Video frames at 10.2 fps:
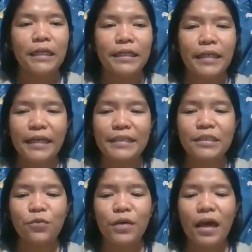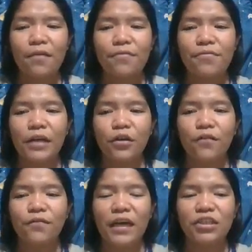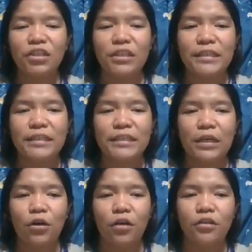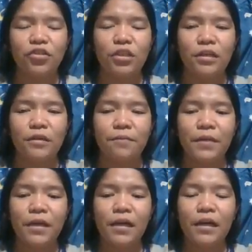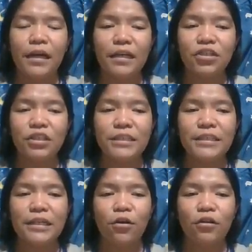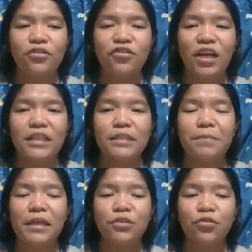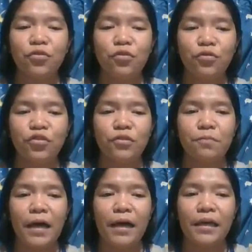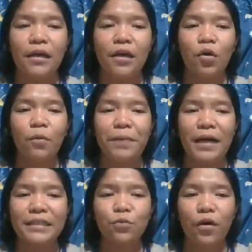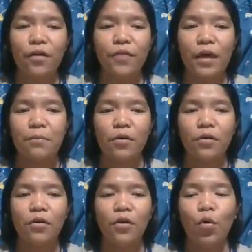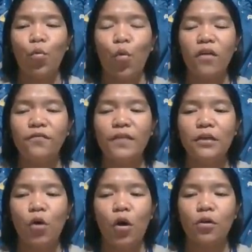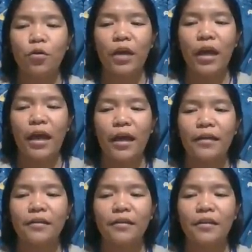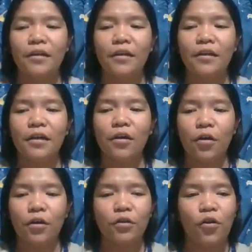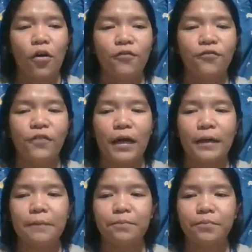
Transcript: Next, we have that of Gestalt Psychology. Gestalt Psychology has been introduced by Max Wertheimer, Wolfgang Kohler, and Kurt Kofka.